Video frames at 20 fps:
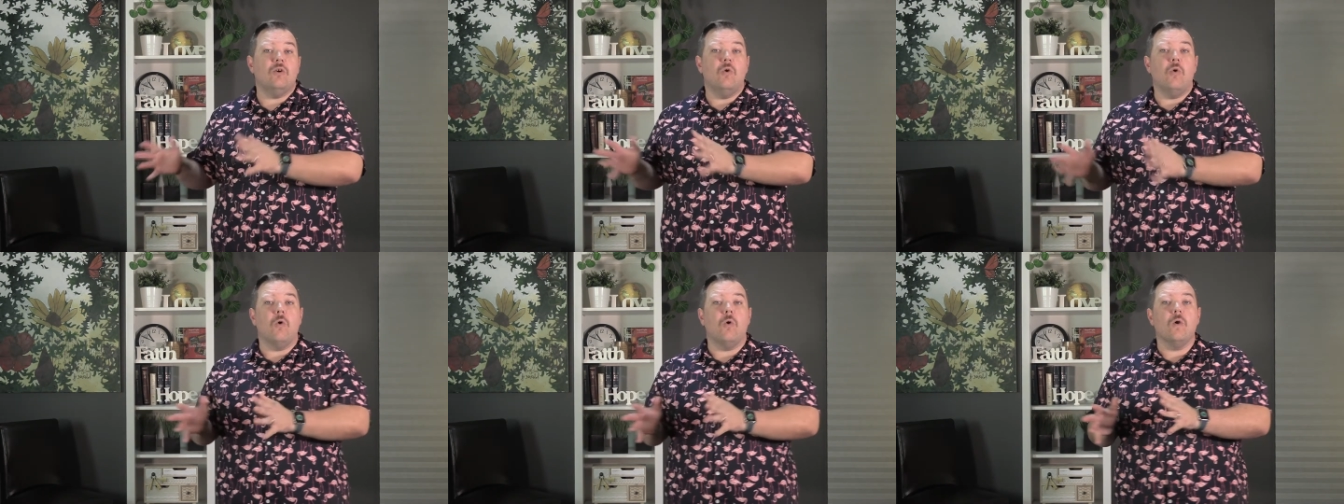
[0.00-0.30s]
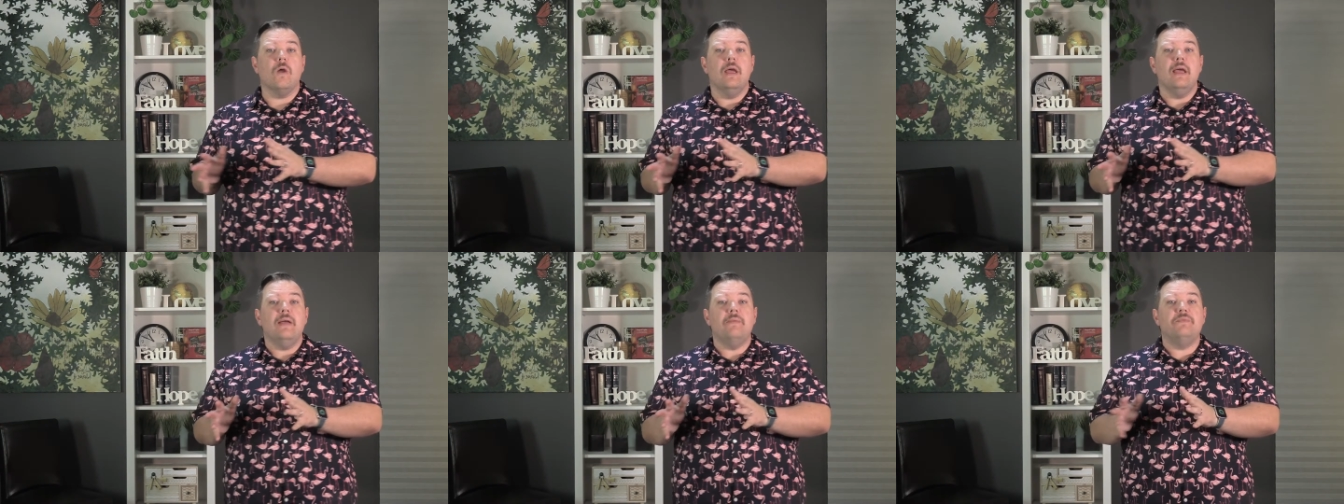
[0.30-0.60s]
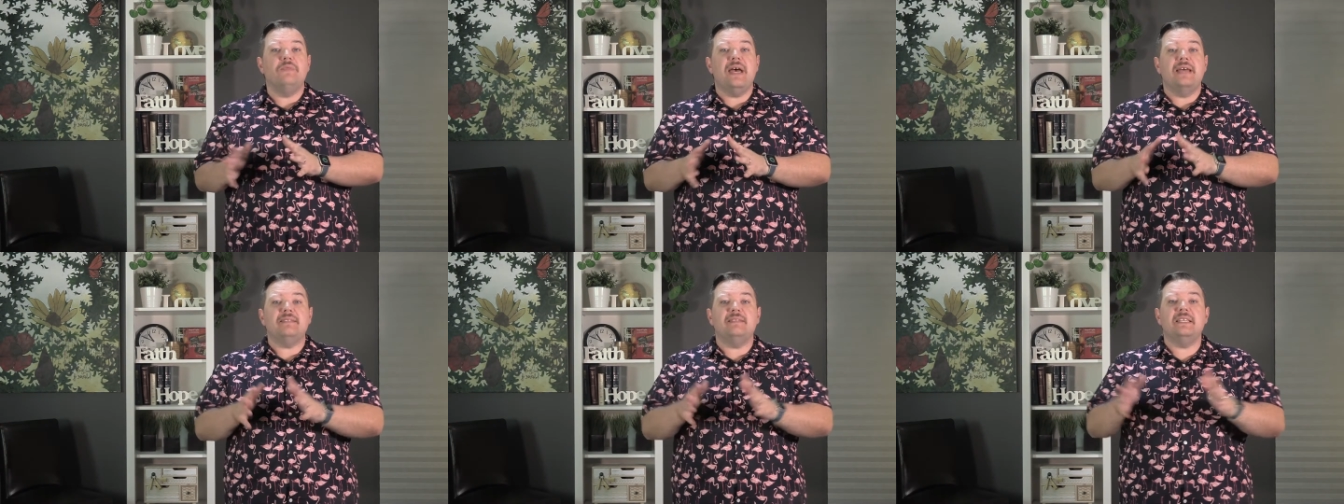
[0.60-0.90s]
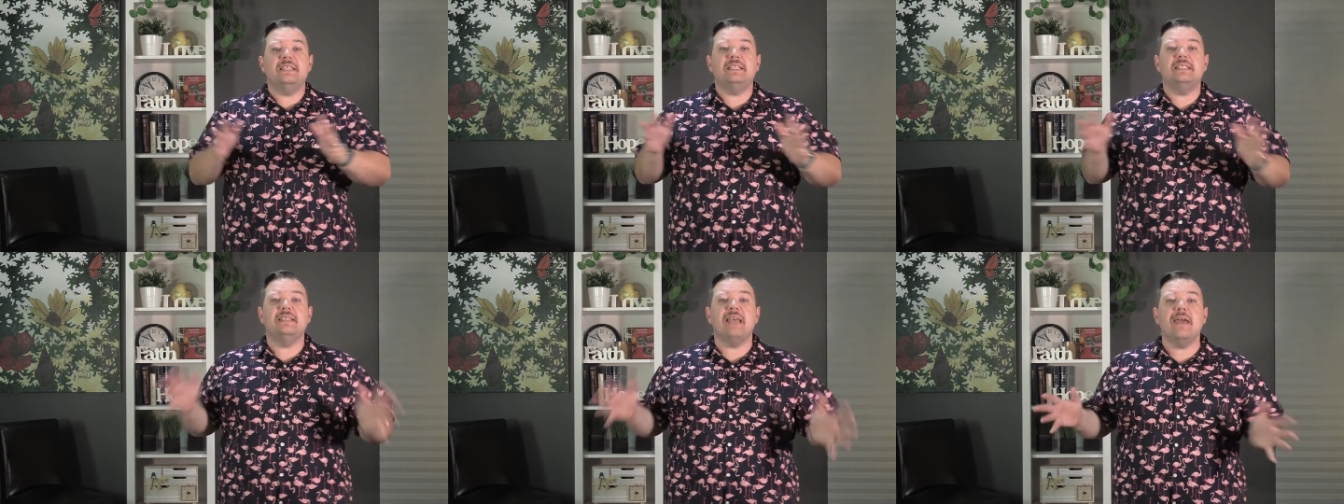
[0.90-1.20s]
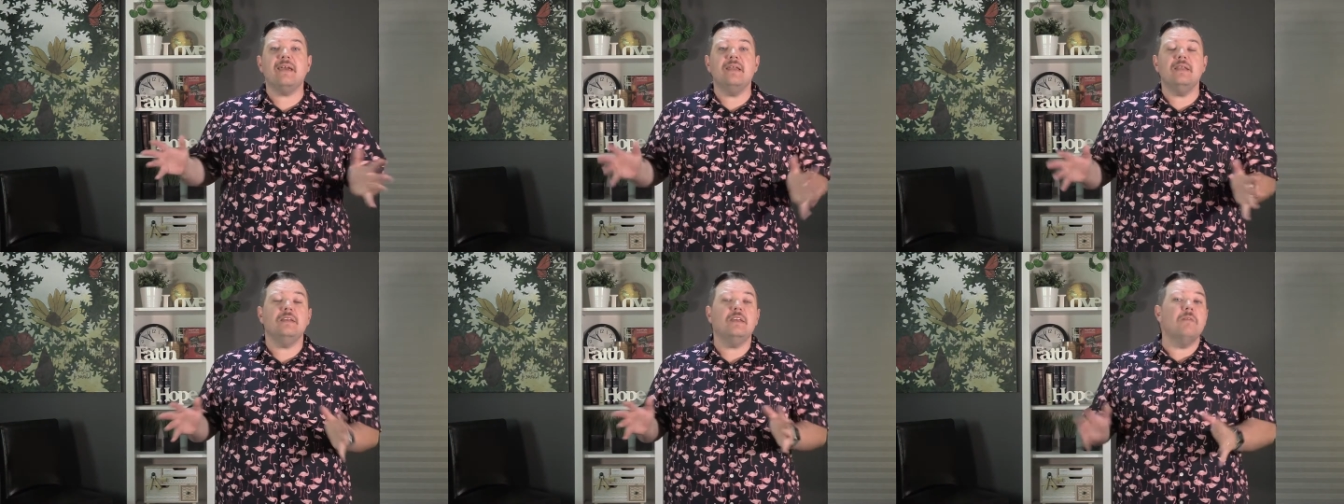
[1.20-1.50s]
or that the
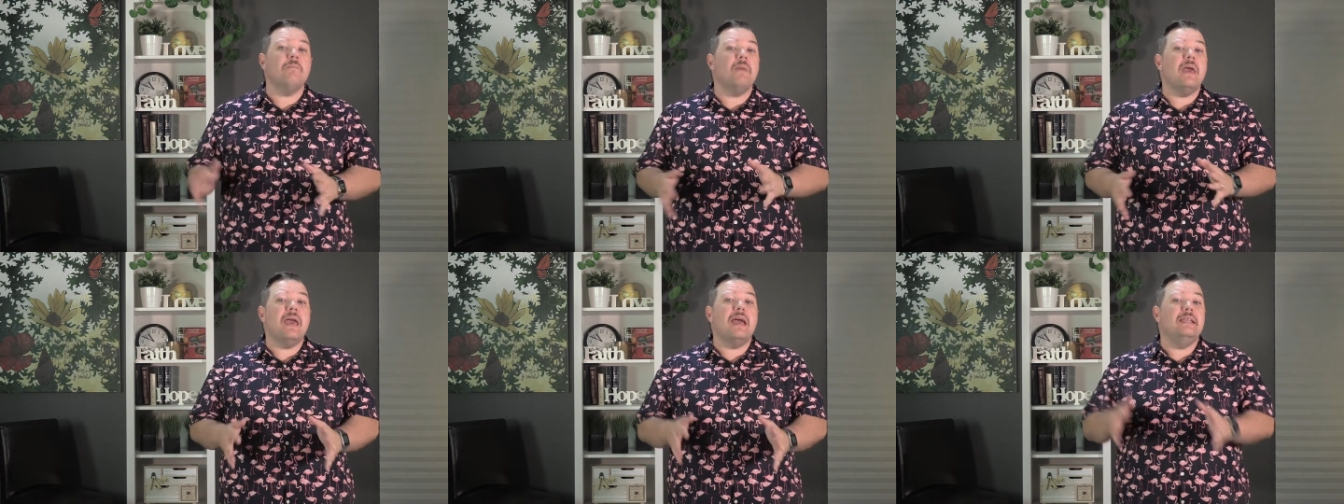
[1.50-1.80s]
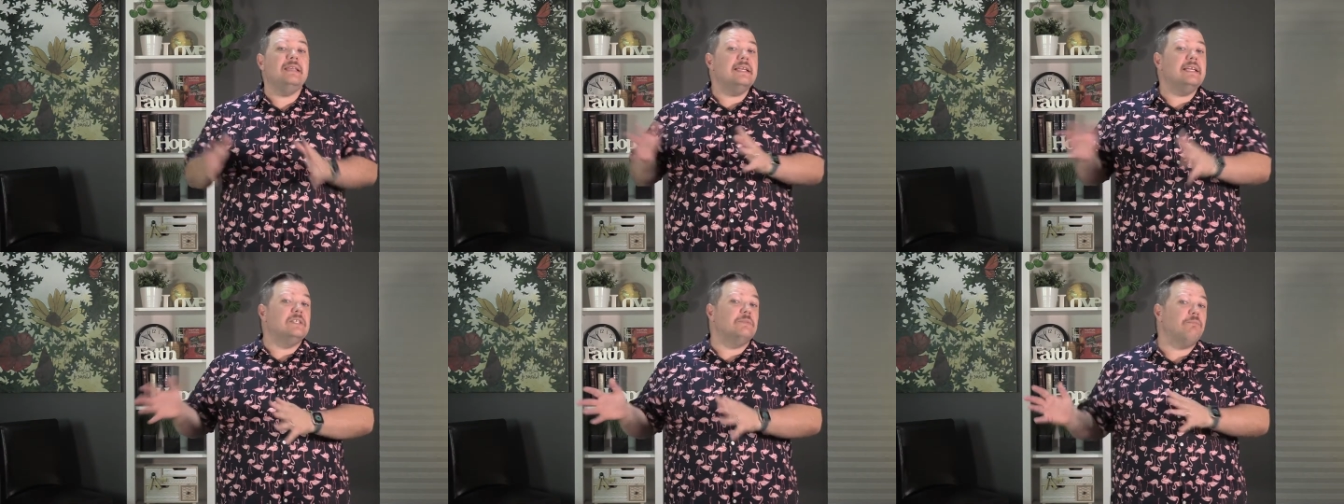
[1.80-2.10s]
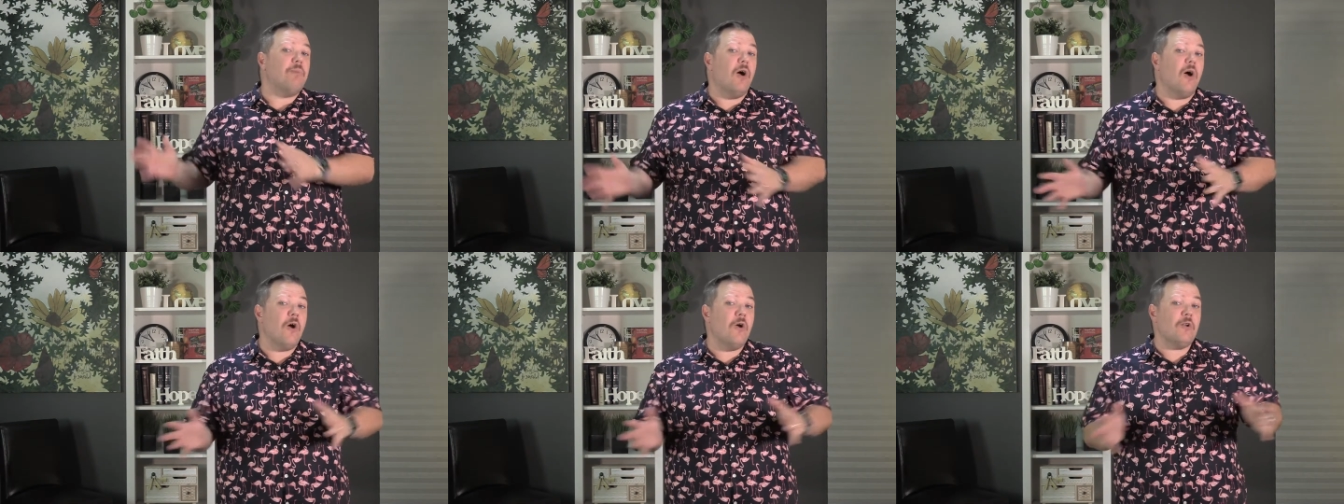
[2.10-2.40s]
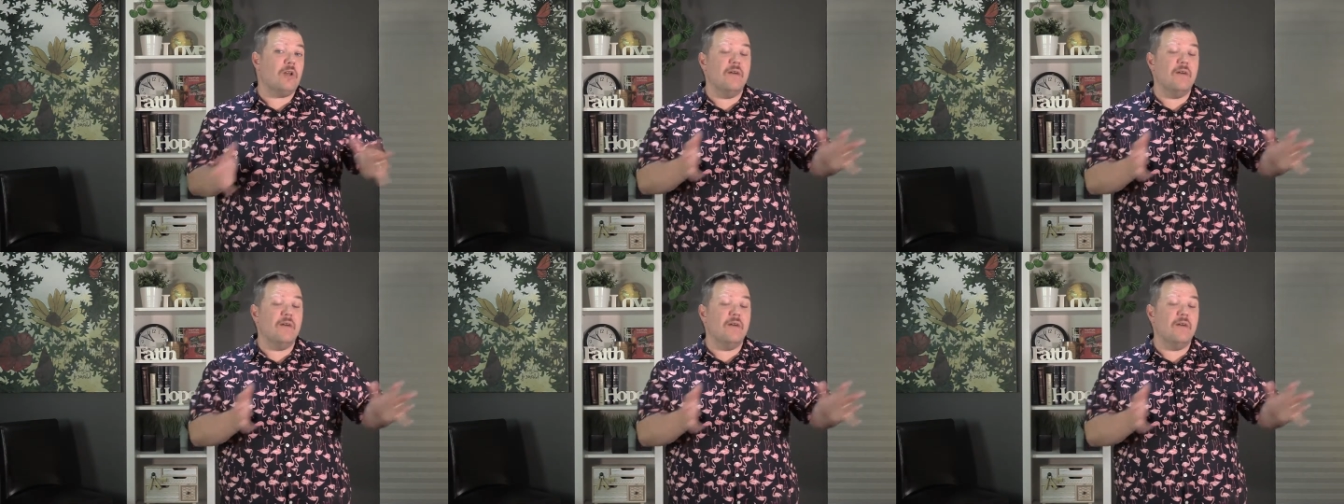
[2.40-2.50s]
second command is part